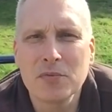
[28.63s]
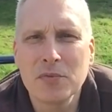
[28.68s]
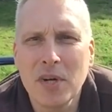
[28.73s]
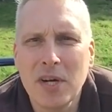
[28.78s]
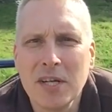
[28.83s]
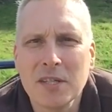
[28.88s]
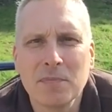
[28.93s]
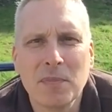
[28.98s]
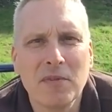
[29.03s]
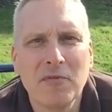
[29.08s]

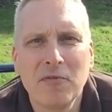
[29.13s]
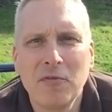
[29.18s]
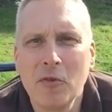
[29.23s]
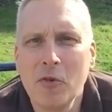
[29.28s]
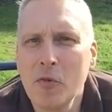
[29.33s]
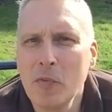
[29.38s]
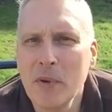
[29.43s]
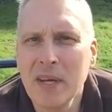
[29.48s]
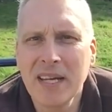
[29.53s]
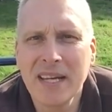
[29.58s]
Right,
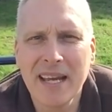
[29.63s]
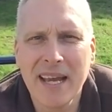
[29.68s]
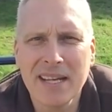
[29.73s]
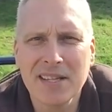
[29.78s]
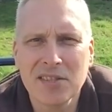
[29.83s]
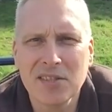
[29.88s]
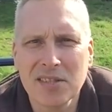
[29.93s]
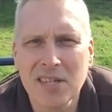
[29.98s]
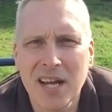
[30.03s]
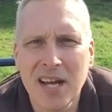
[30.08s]
before we
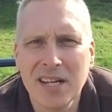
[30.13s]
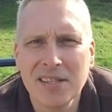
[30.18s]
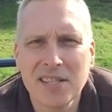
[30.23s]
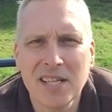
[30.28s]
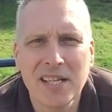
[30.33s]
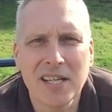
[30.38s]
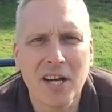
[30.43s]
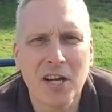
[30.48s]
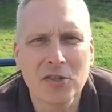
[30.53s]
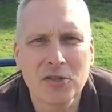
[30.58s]
get
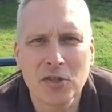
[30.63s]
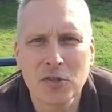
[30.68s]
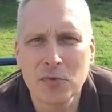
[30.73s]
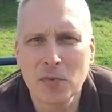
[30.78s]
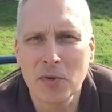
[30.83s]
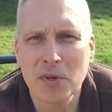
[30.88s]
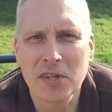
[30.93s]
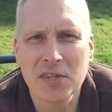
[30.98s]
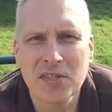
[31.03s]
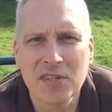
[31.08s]
started, I just
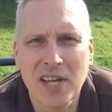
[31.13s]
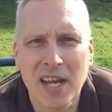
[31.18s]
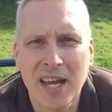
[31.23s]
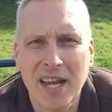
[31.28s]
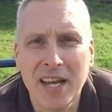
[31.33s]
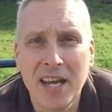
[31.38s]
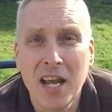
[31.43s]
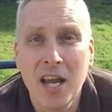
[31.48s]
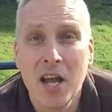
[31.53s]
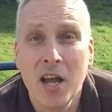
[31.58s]
want to
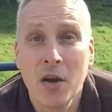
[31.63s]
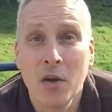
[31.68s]
say